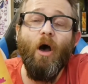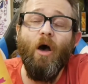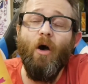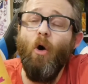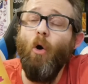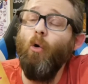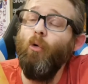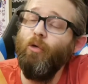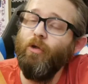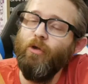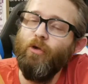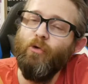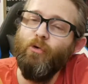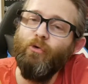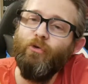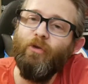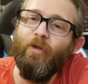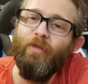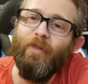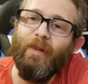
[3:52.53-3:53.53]
Uh, only
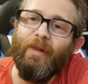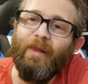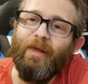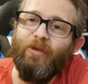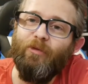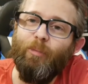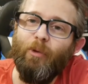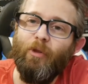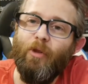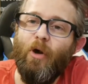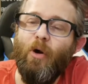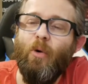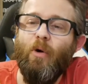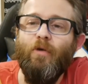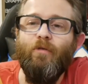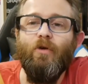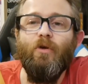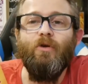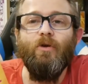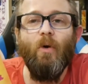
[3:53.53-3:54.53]
use the links below
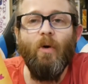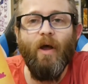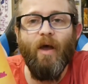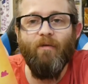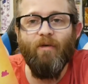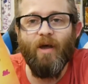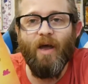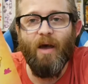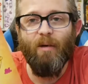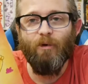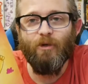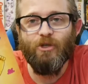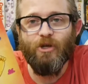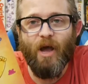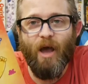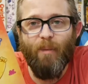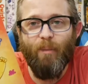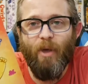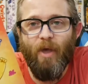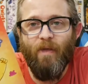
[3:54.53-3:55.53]
if you don't have a comic
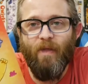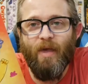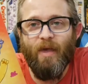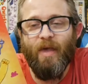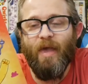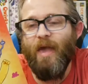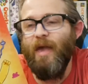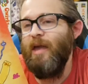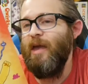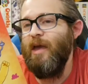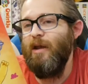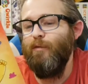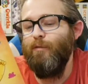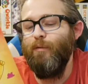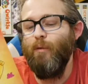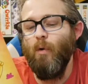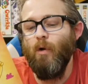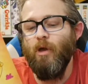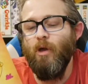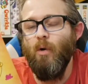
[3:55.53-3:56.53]
shop and they can't get it
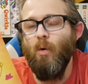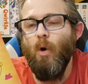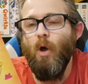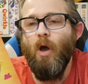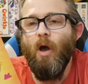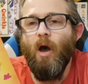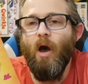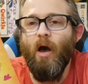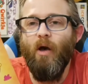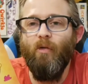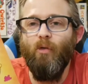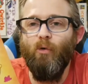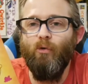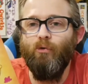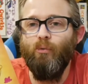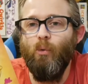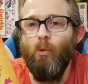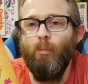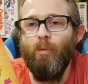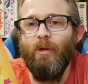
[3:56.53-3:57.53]
for you. Uh,
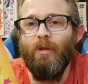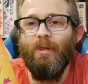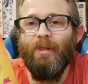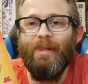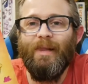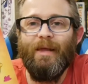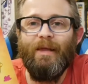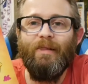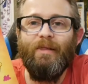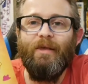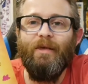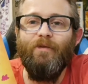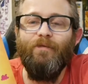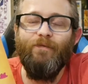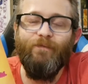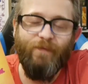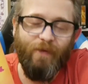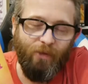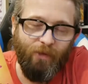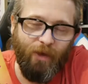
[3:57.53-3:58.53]
those will be likely
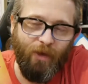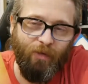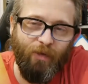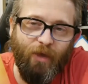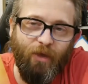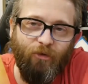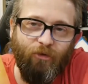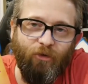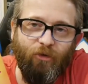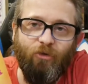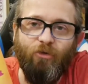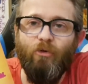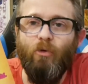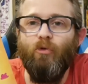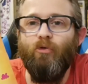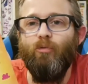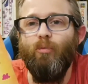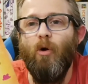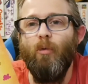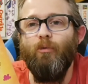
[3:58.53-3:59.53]
affiliate links,
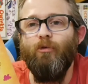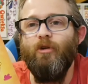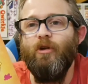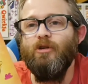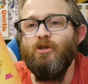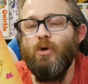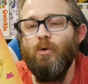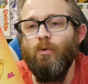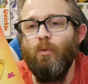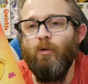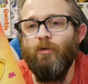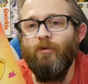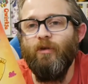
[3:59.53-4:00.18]
so small percentage go to